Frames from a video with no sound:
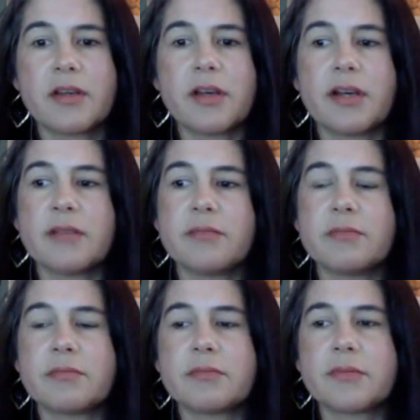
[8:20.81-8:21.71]
Um,
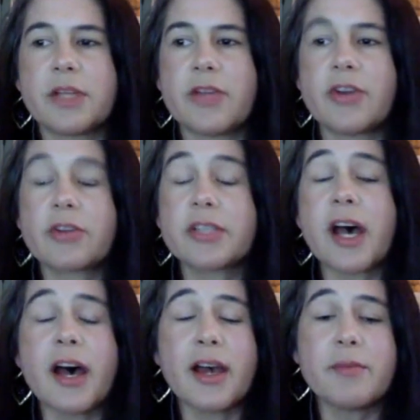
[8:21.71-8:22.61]
their
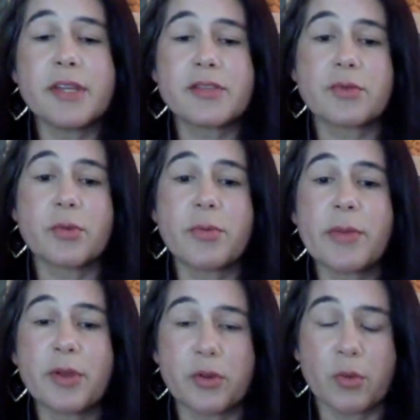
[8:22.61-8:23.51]
time is when
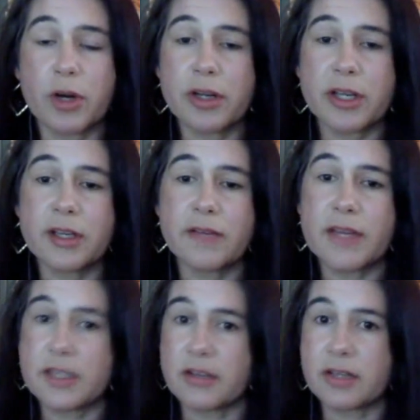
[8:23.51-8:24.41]
people are working and they
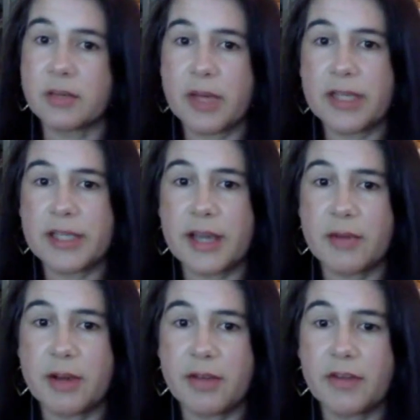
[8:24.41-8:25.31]
don't get paid time
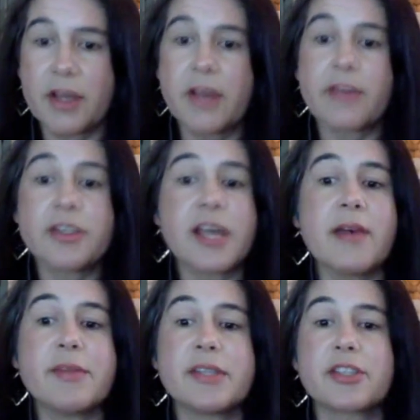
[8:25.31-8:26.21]
off, their
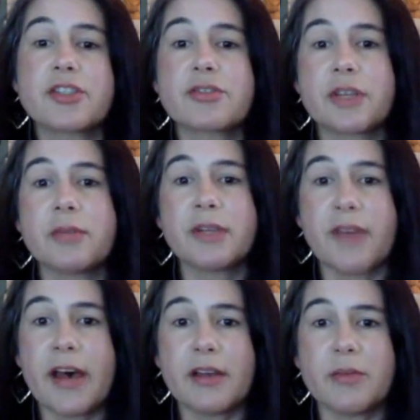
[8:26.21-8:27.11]
time is extremely
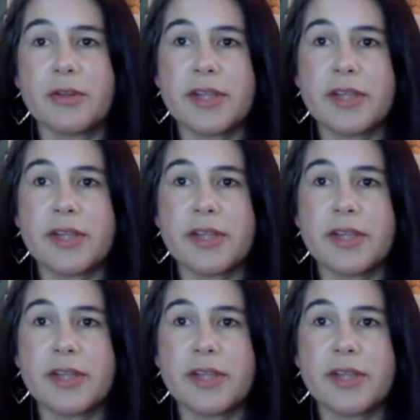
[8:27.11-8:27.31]
valuable.